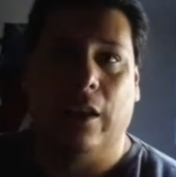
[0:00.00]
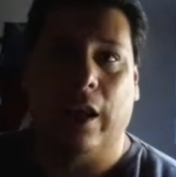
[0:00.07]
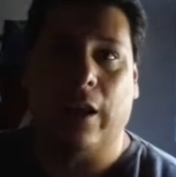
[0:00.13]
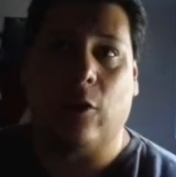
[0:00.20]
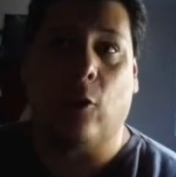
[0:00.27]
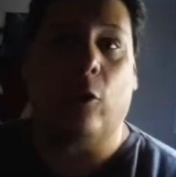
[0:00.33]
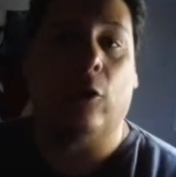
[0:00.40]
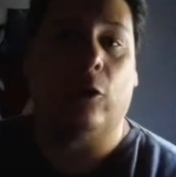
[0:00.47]

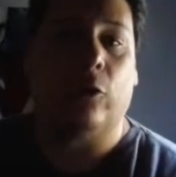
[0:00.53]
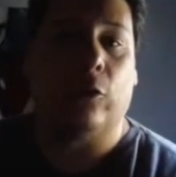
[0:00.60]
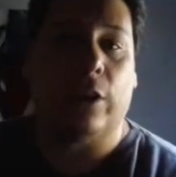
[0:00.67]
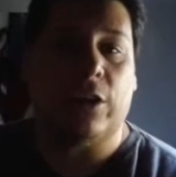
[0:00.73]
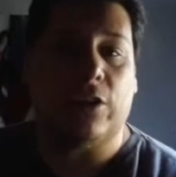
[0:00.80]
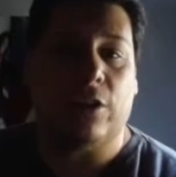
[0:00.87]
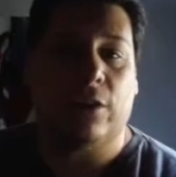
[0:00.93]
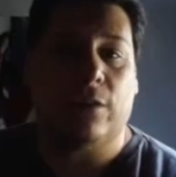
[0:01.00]
like oral
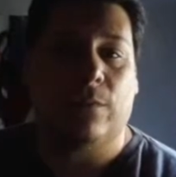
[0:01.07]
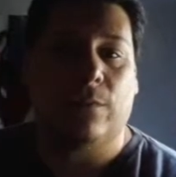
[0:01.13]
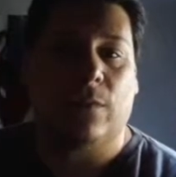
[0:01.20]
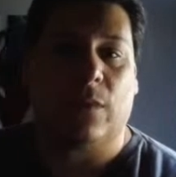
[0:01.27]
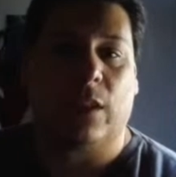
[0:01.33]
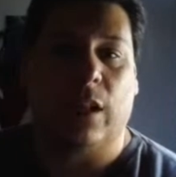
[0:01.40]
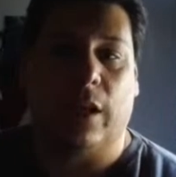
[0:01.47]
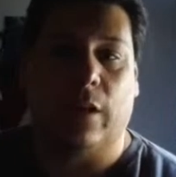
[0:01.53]
tradition.
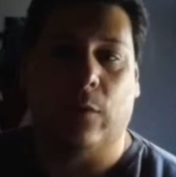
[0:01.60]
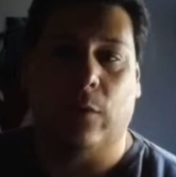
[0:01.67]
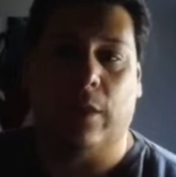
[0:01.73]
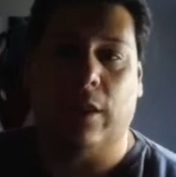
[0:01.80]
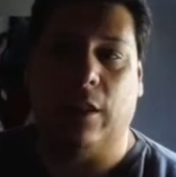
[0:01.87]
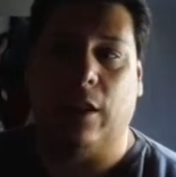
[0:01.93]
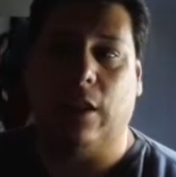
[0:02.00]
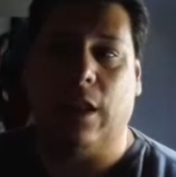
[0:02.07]
Like
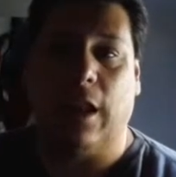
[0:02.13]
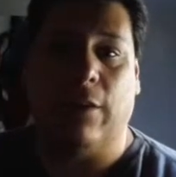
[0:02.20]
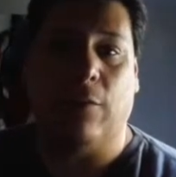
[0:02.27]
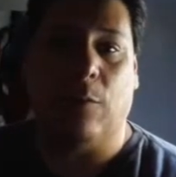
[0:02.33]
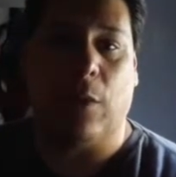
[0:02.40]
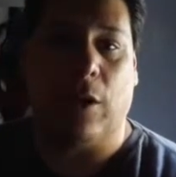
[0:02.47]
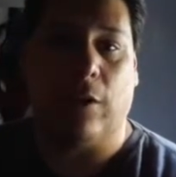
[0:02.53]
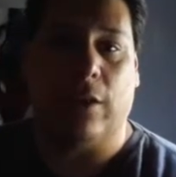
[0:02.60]
with the
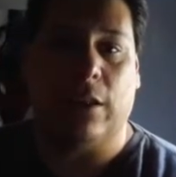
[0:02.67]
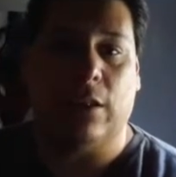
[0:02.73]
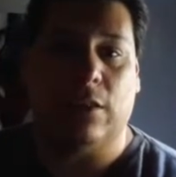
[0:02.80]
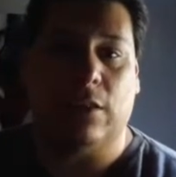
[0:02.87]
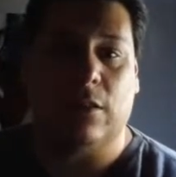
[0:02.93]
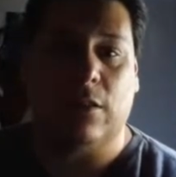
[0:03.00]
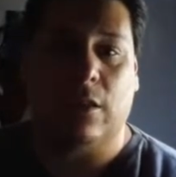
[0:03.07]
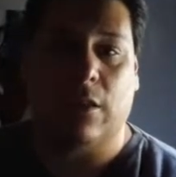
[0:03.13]
Native
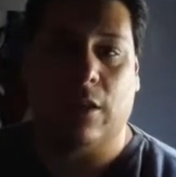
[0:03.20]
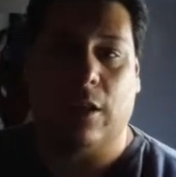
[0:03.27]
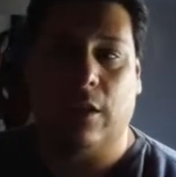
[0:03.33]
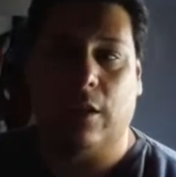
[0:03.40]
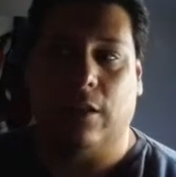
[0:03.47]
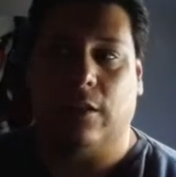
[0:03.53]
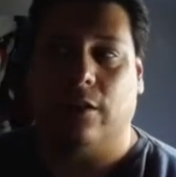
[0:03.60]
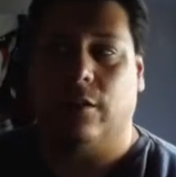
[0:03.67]
Americans
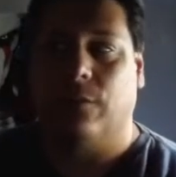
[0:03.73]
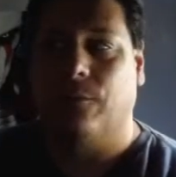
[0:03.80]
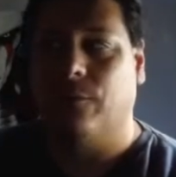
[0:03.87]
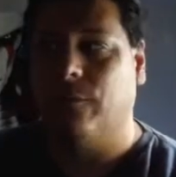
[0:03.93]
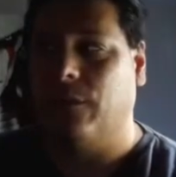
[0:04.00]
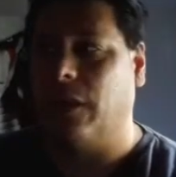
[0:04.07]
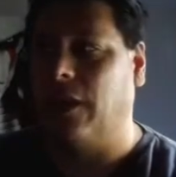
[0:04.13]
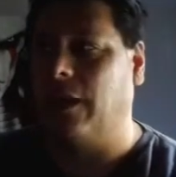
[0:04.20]
and
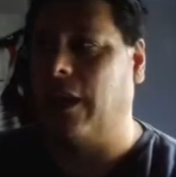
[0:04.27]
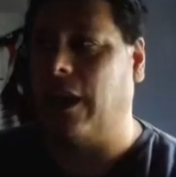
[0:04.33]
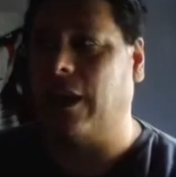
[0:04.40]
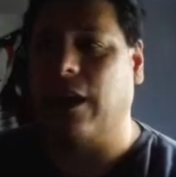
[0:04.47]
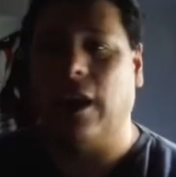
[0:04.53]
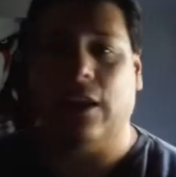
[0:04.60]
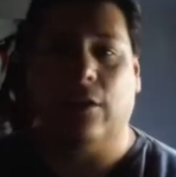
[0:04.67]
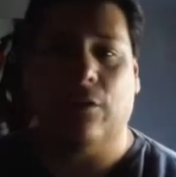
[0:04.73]

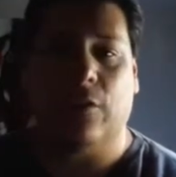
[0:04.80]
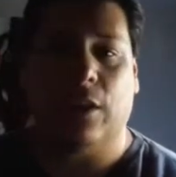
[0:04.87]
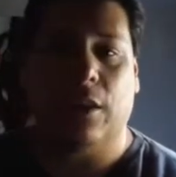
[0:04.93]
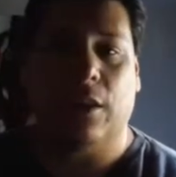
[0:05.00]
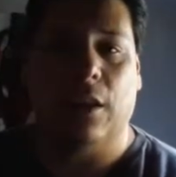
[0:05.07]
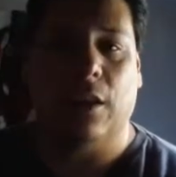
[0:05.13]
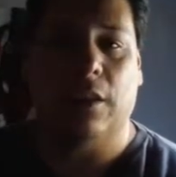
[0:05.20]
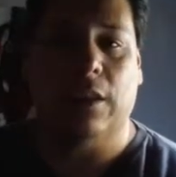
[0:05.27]
that kind of
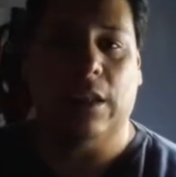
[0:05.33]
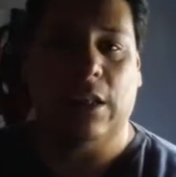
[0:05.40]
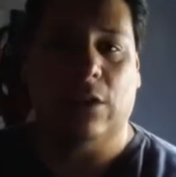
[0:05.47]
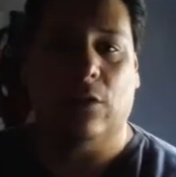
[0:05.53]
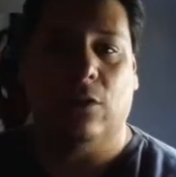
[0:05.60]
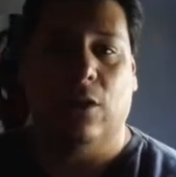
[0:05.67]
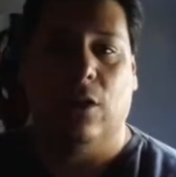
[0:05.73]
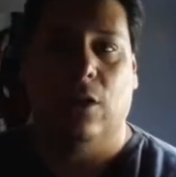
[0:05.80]
a
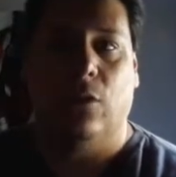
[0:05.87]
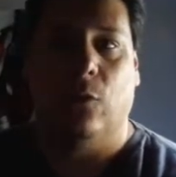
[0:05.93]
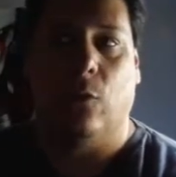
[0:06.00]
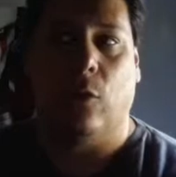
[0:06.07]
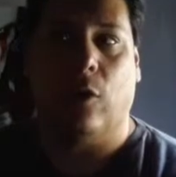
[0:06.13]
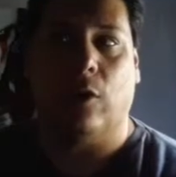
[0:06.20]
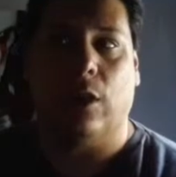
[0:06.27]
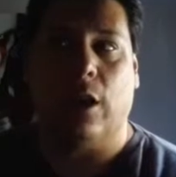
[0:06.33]
deal,
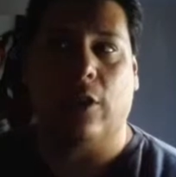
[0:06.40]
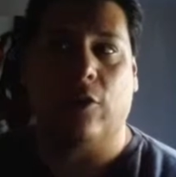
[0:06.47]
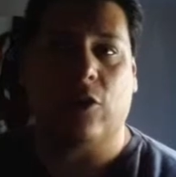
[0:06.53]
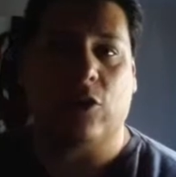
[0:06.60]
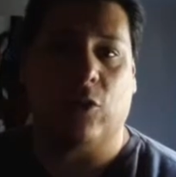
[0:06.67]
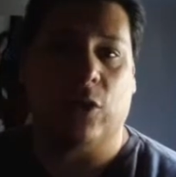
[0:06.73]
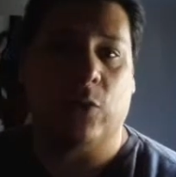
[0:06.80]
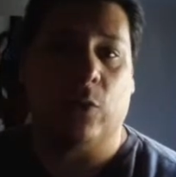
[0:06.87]
where a lot of their
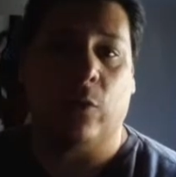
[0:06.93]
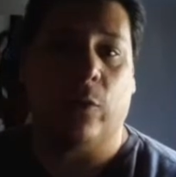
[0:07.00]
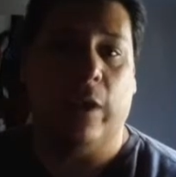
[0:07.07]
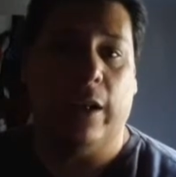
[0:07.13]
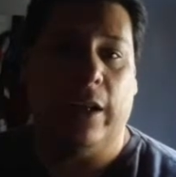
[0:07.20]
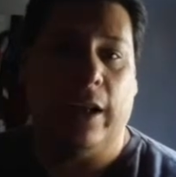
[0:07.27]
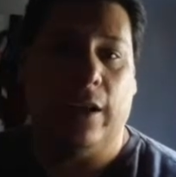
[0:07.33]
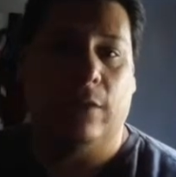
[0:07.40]
stories weren't
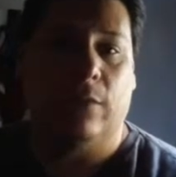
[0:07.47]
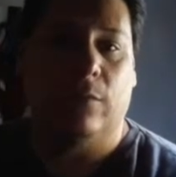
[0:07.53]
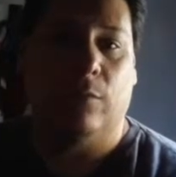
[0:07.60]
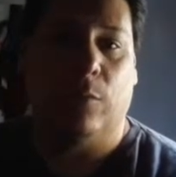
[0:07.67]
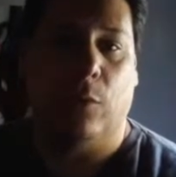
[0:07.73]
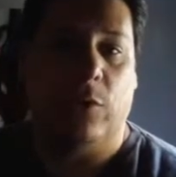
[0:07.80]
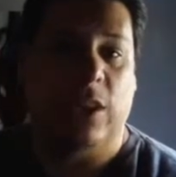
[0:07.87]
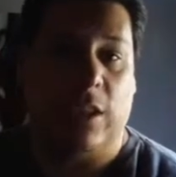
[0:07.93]
written down,
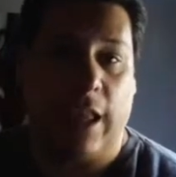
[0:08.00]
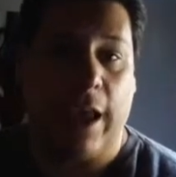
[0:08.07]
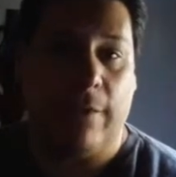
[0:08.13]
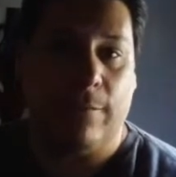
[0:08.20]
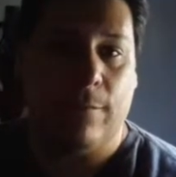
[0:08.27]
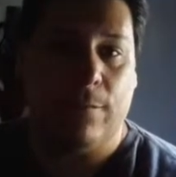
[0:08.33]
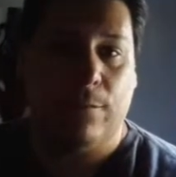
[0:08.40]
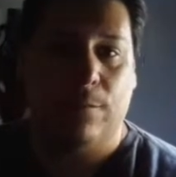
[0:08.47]
but we still
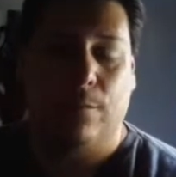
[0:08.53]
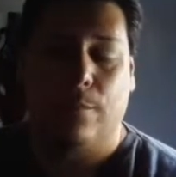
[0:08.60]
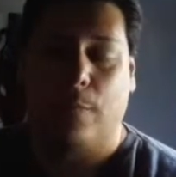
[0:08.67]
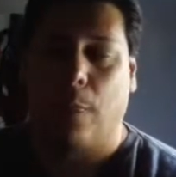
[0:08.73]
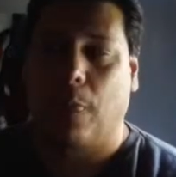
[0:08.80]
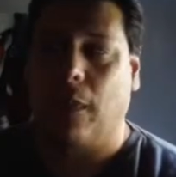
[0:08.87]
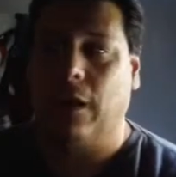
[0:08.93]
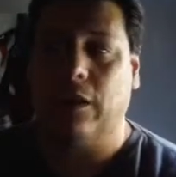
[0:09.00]
have them,
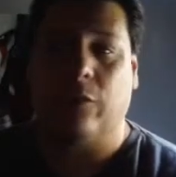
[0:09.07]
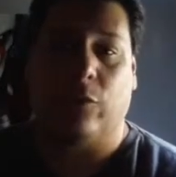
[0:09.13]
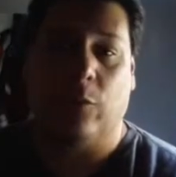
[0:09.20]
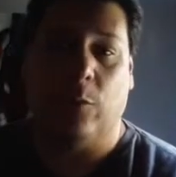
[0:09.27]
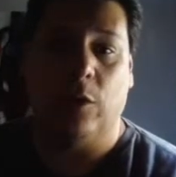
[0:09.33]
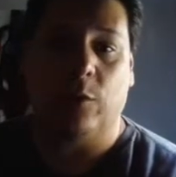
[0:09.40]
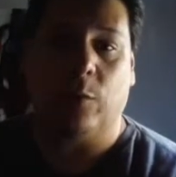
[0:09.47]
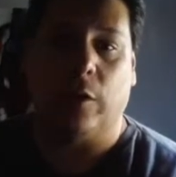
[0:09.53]
at least for
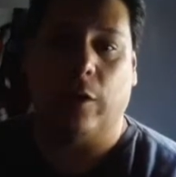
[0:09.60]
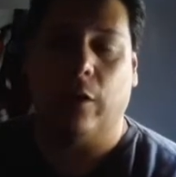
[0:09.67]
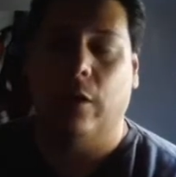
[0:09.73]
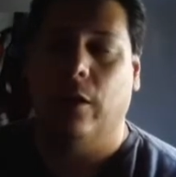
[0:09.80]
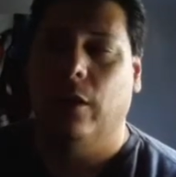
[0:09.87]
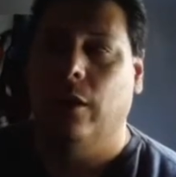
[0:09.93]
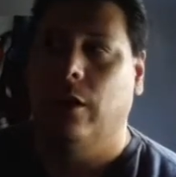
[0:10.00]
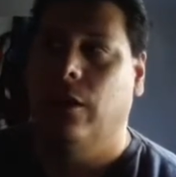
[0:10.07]
the most part.
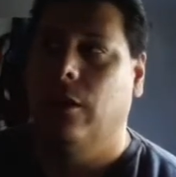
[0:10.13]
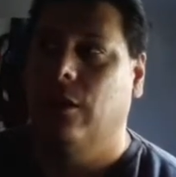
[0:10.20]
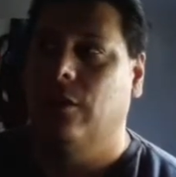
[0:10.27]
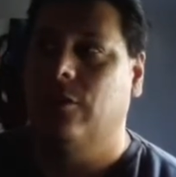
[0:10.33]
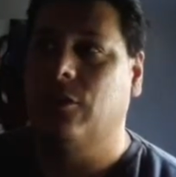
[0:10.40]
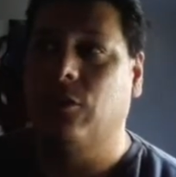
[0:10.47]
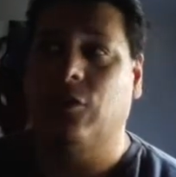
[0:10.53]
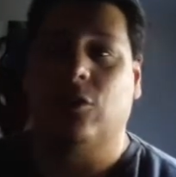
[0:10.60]

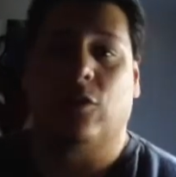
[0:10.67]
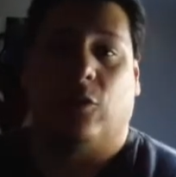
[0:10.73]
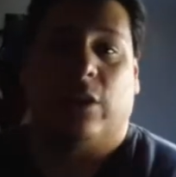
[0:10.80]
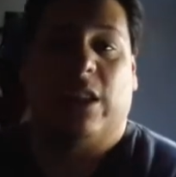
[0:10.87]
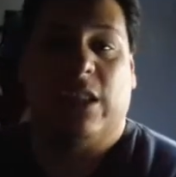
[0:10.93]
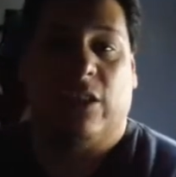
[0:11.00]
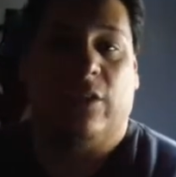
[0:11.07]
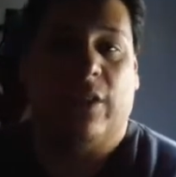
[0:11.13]
So those
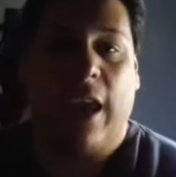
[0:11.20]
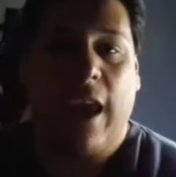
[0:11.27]
stories still